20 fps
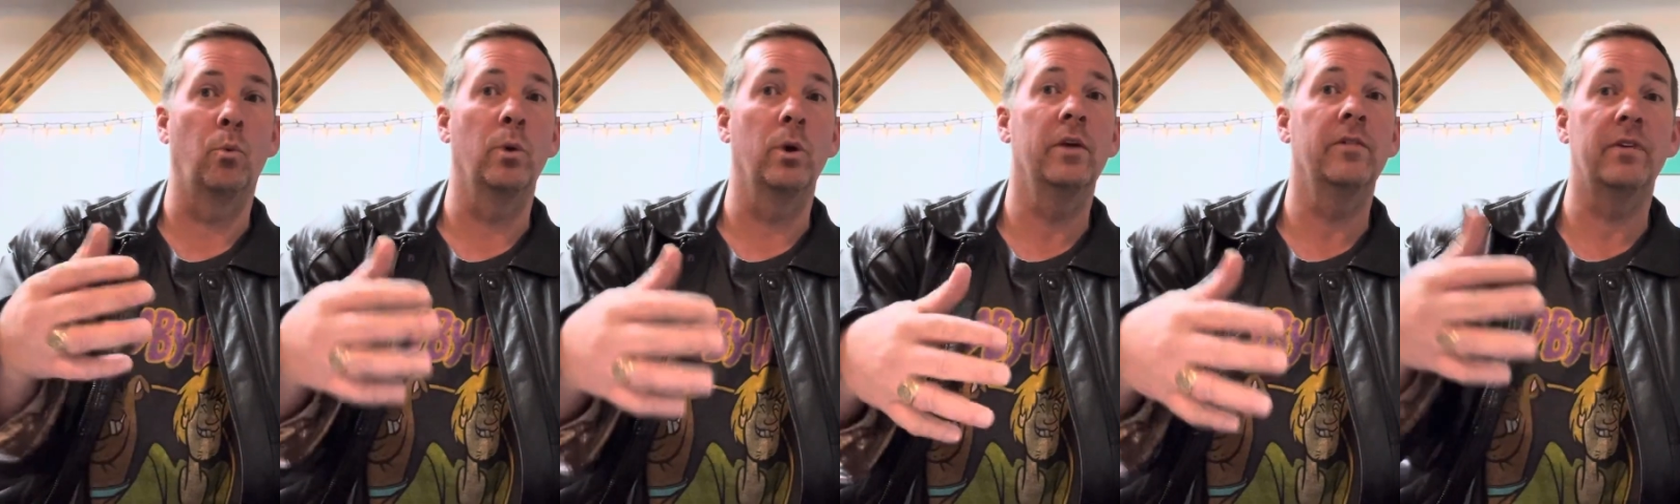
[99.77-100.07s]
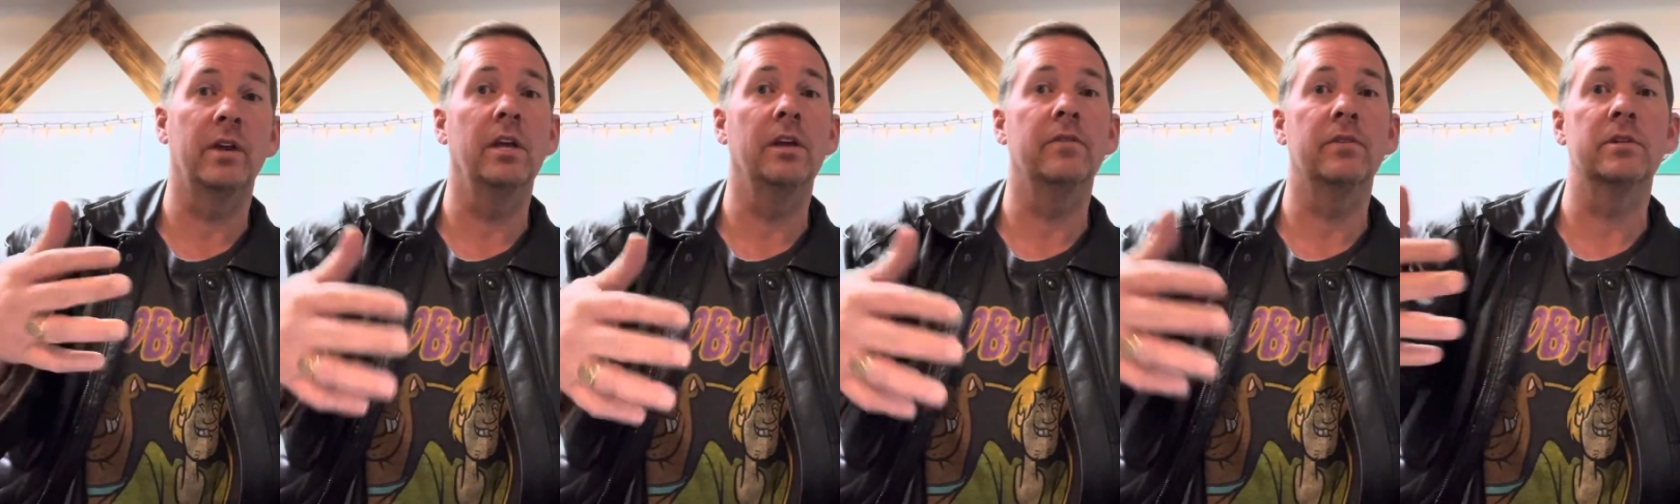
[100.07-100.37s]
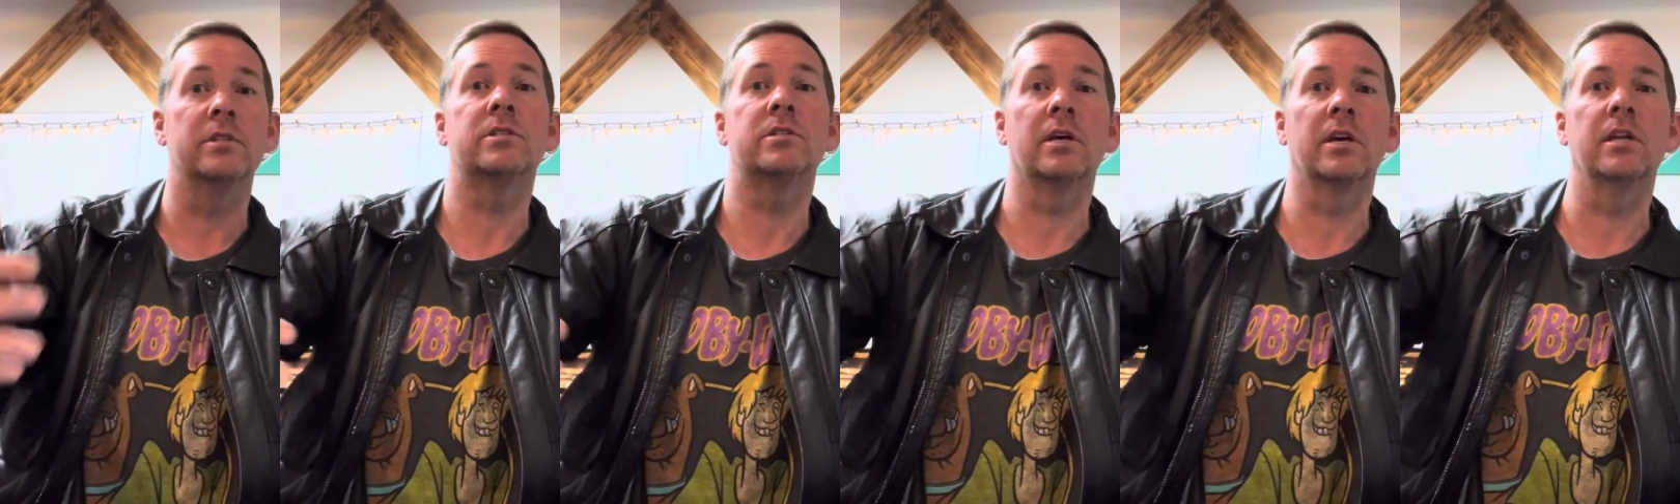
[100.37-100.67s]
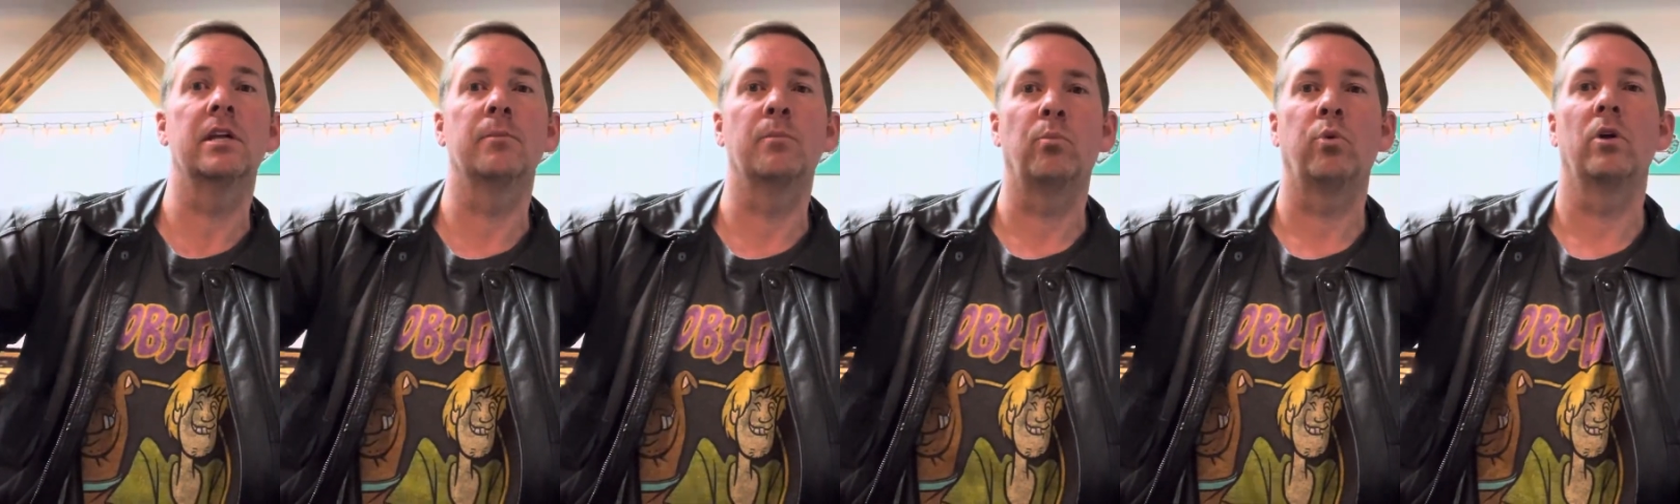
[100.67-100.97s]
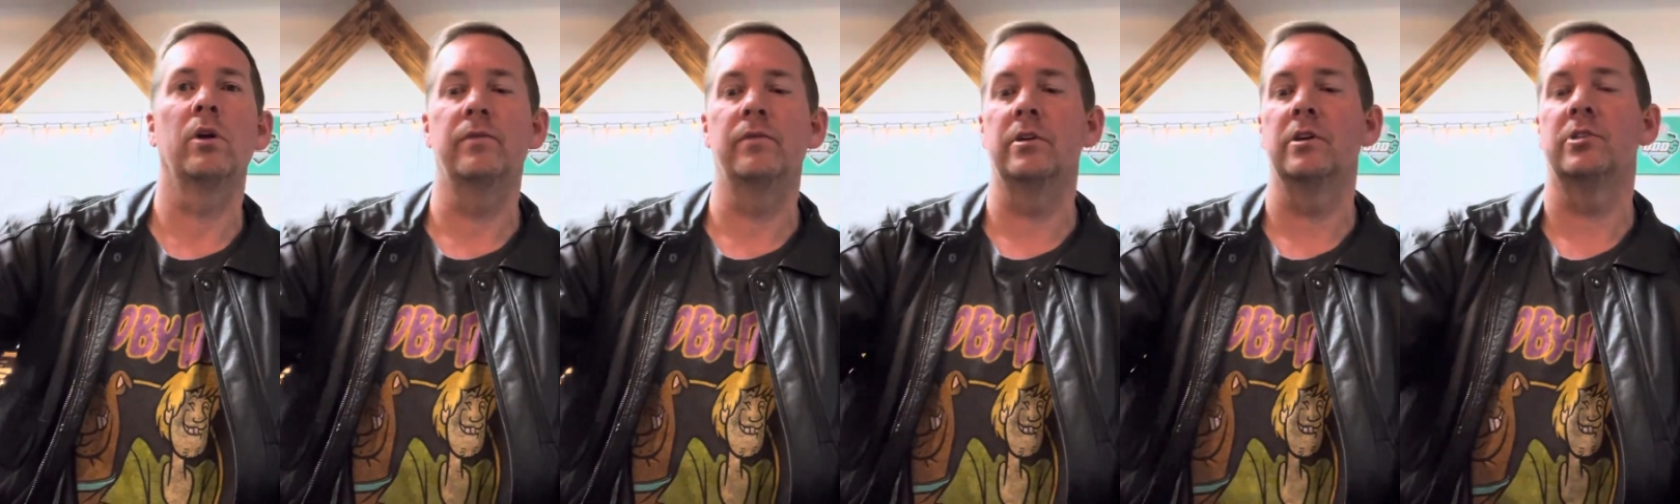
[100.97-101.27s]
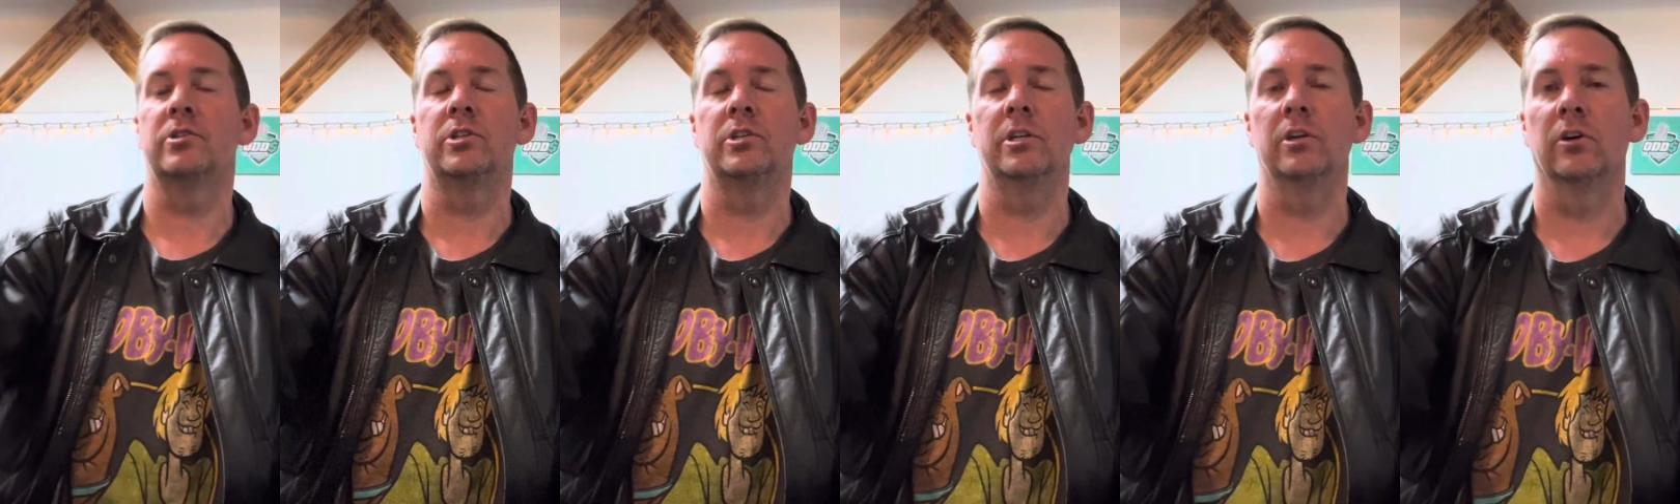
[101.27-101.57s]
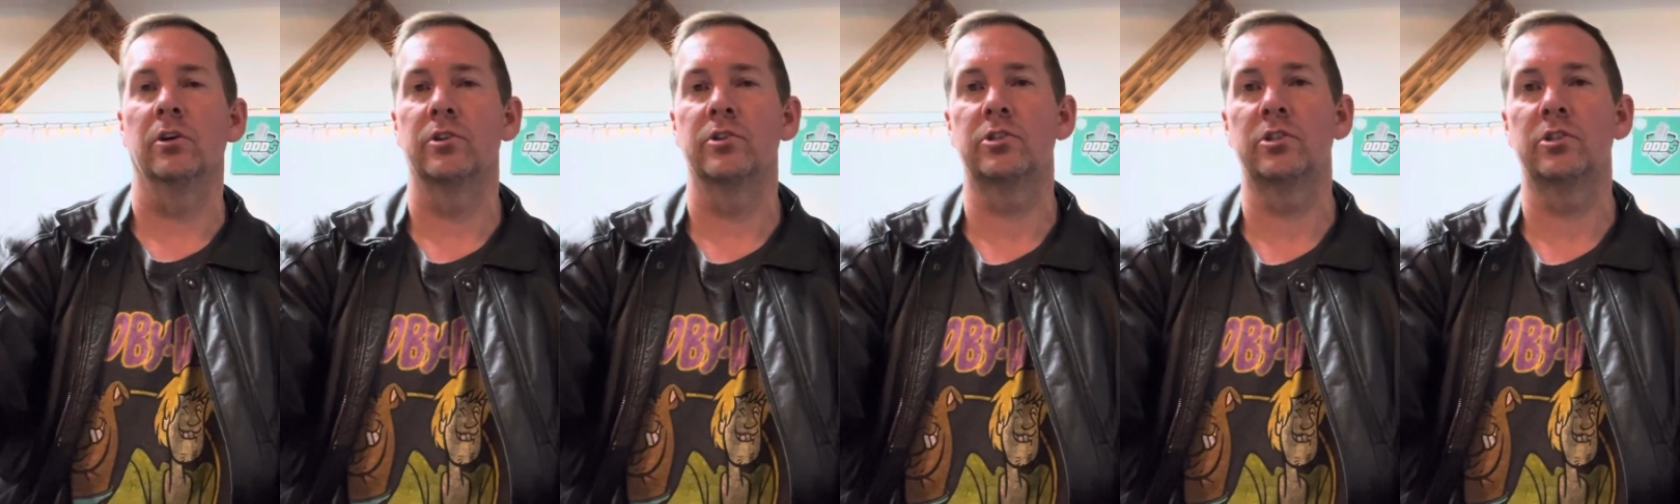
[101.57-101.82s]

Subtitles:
we've even seen in previous years.